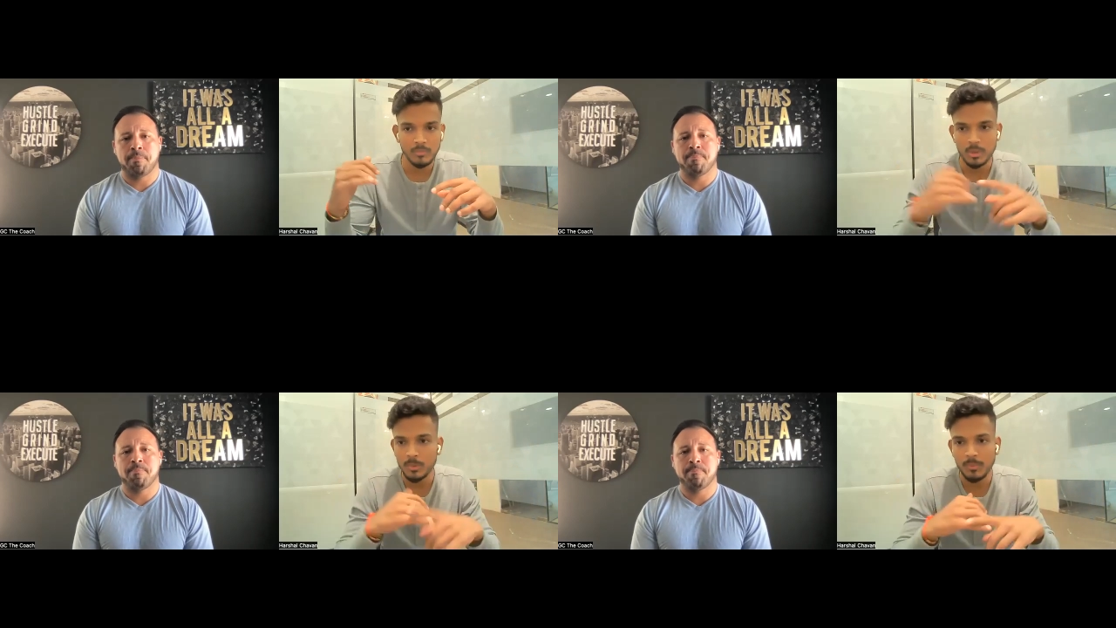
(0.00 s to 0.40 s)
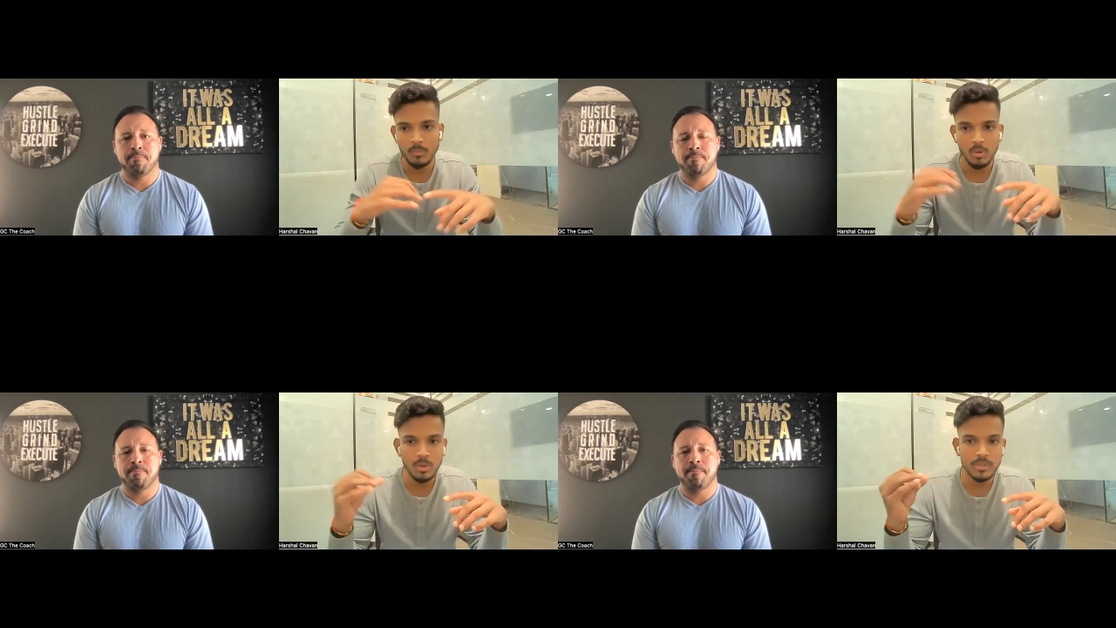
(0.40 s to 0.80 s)
Speaker 1: volume
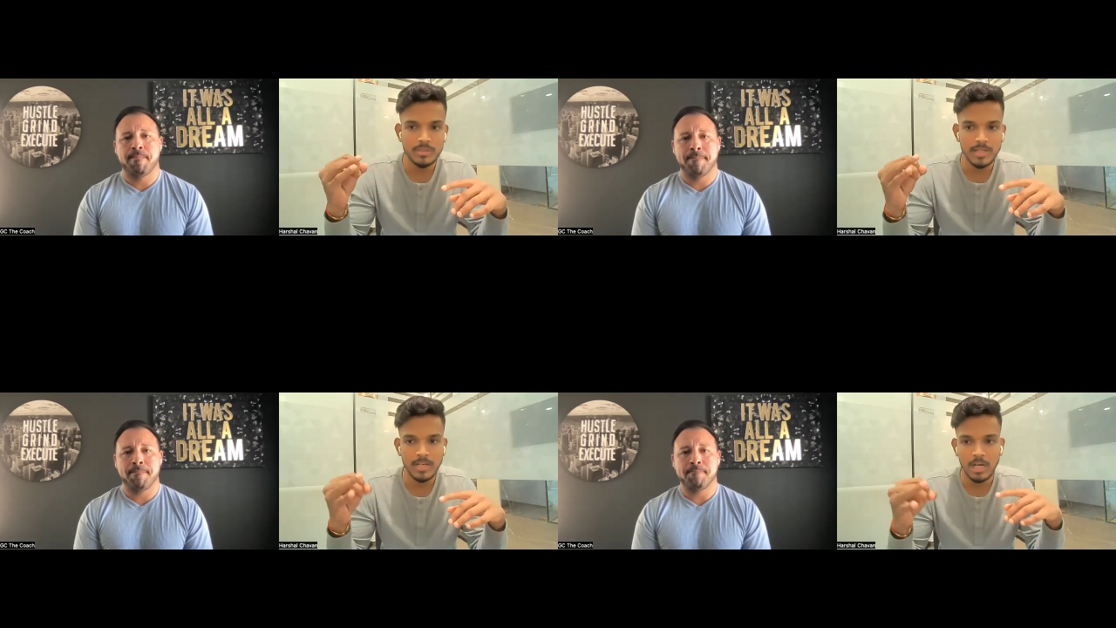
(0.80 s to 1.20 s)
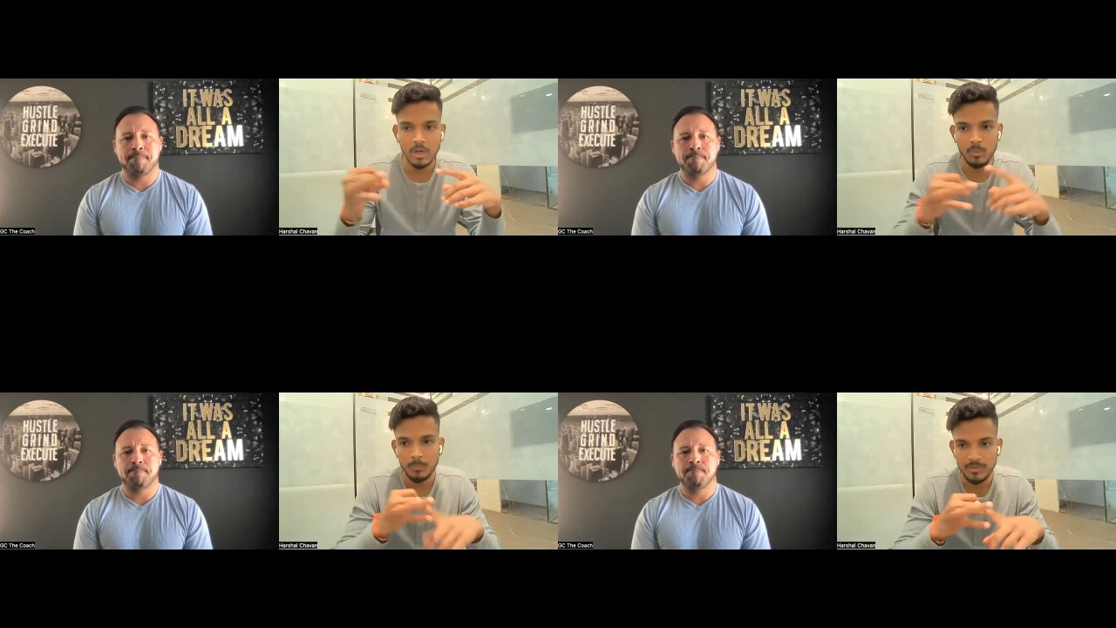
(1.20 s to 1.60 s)
you want, like
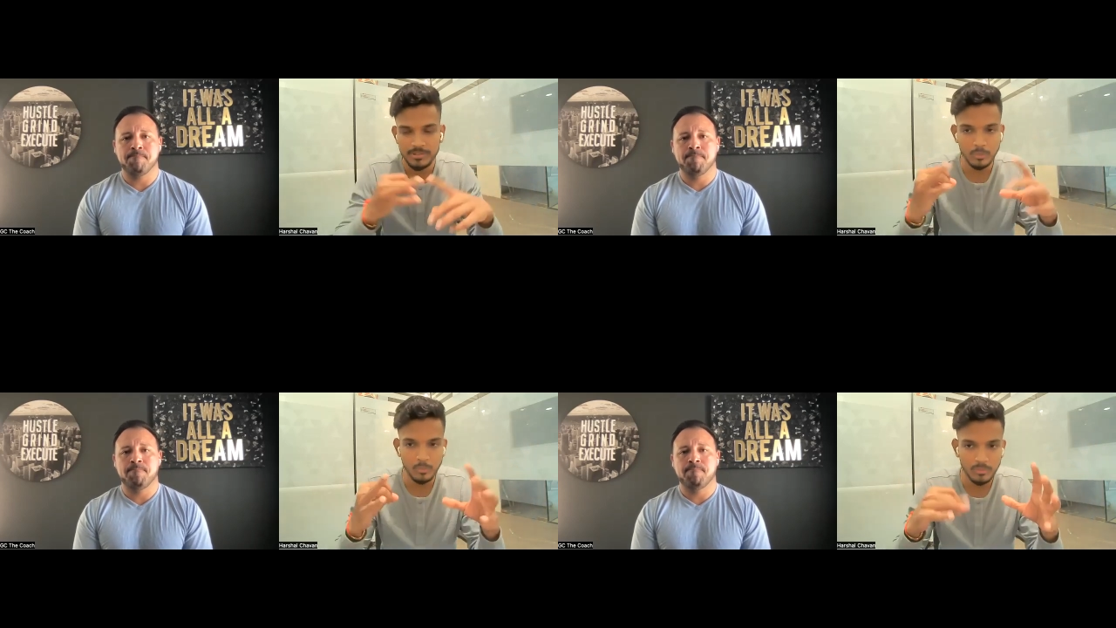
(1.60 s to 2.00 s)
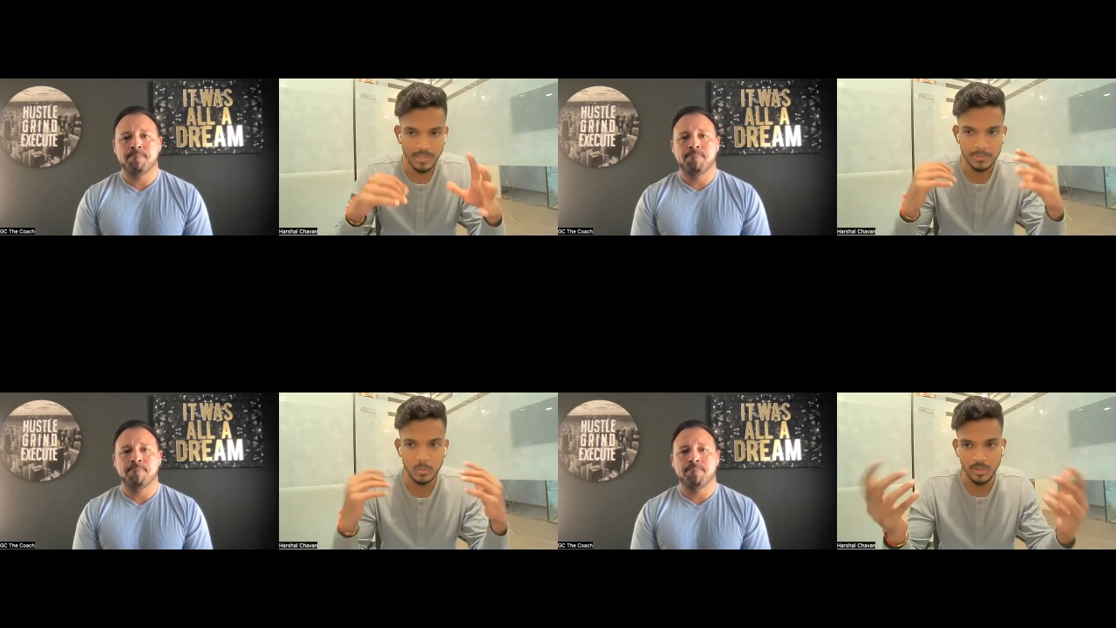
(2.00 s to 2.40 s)
how busy you would
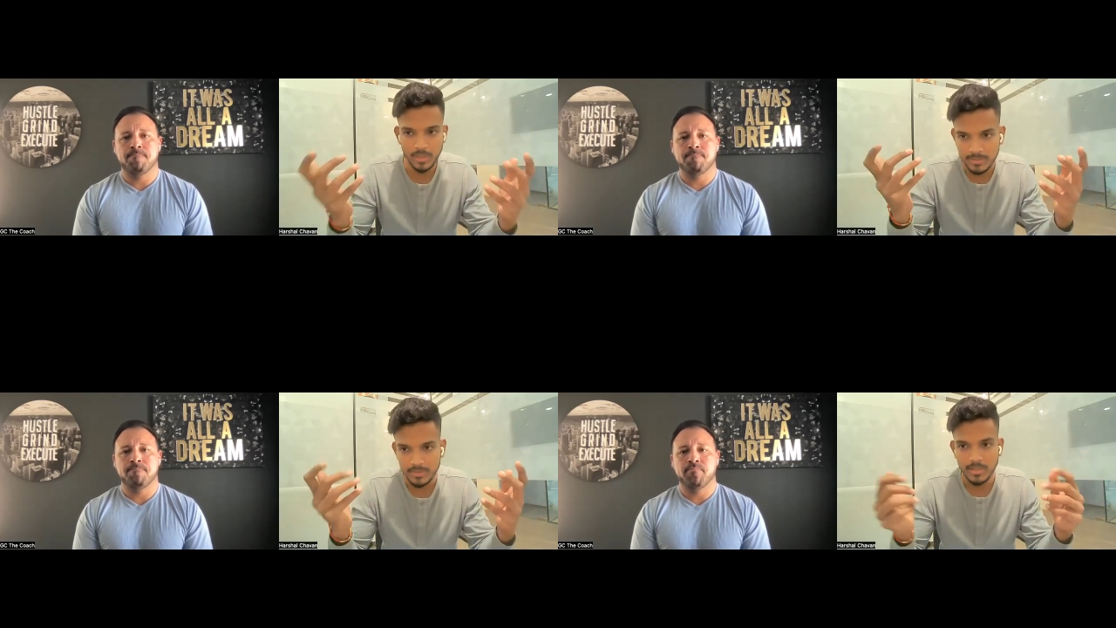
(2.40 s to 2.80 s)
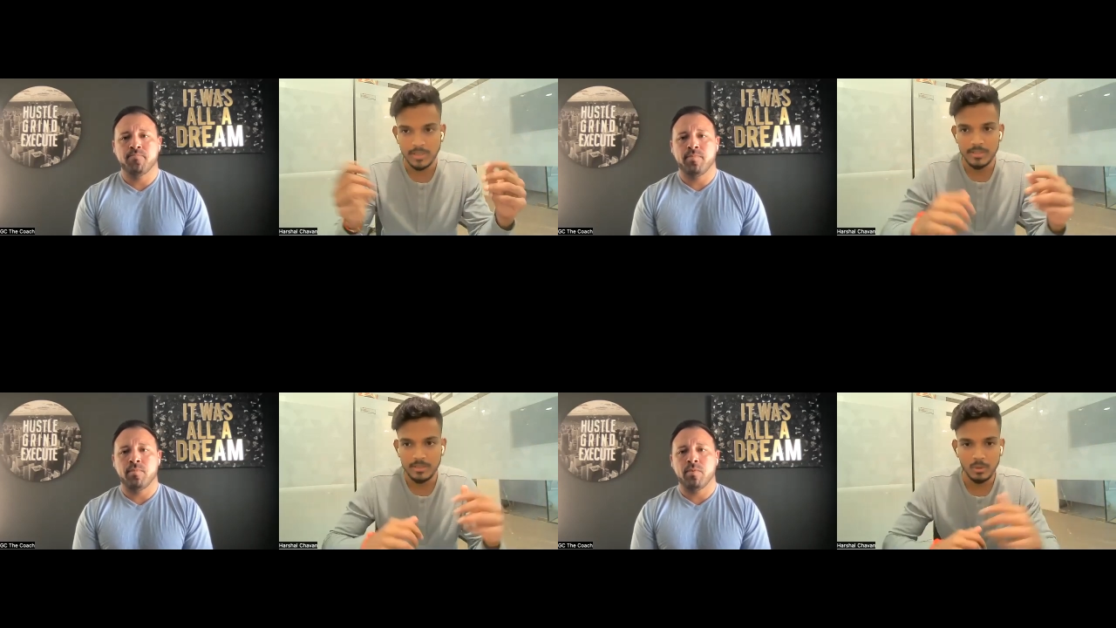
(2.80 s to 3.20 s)
like to get
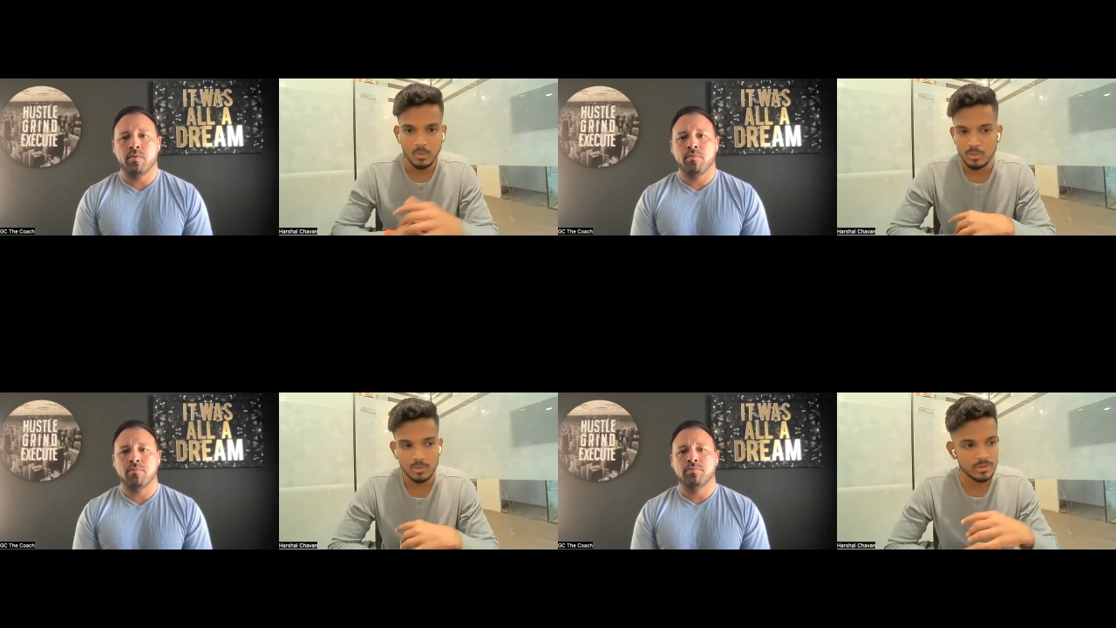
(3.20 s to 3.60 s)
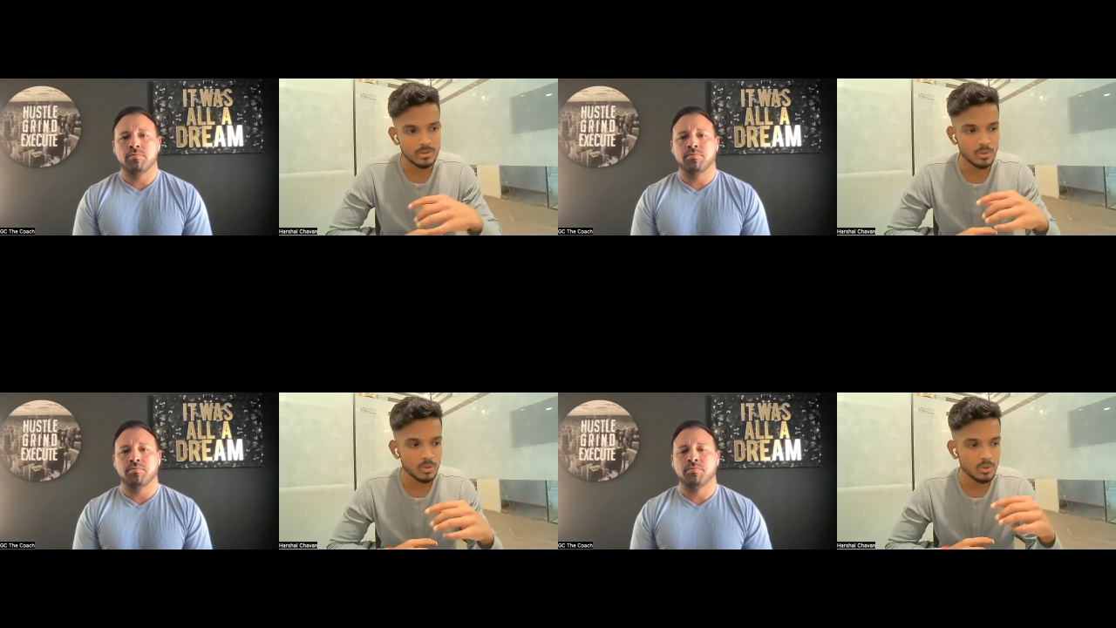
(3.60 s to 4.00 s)
you know
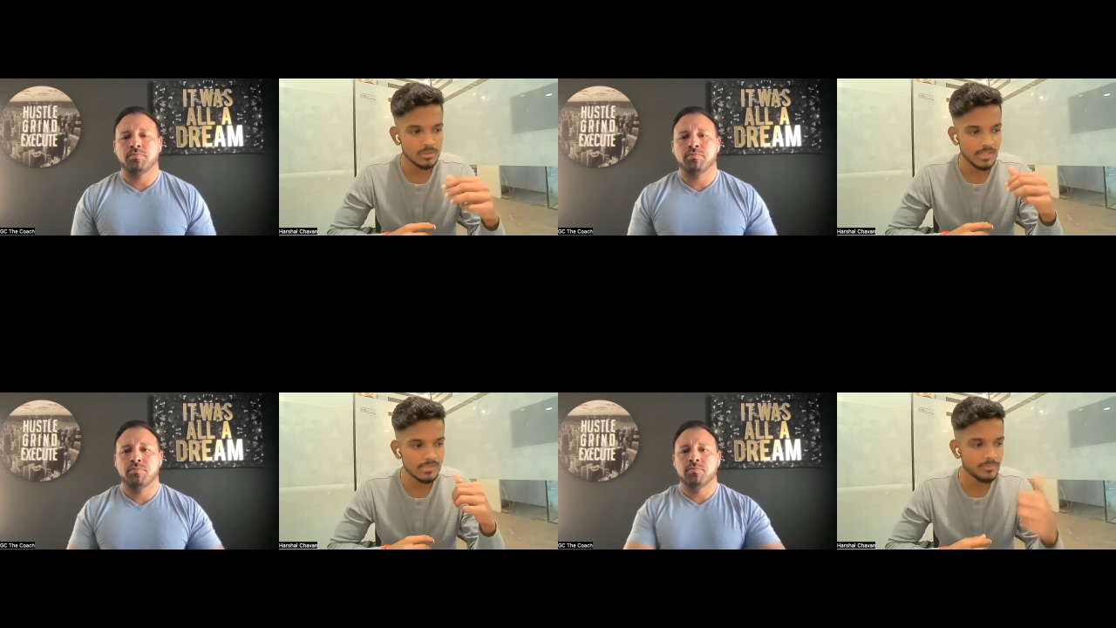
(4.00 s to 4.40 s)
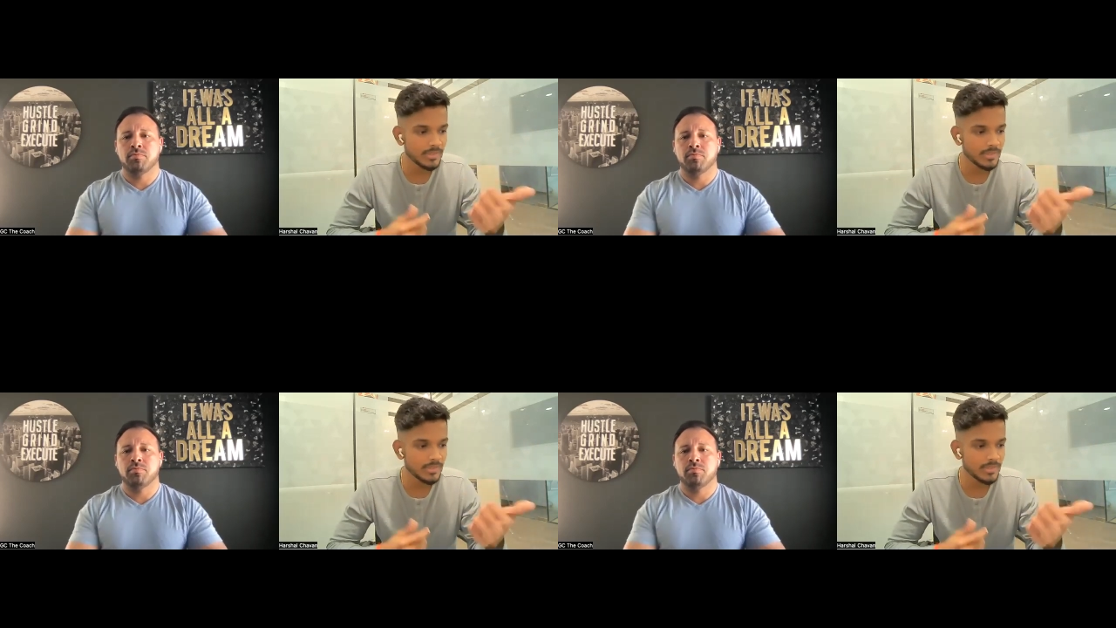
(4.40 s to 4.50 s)
so that's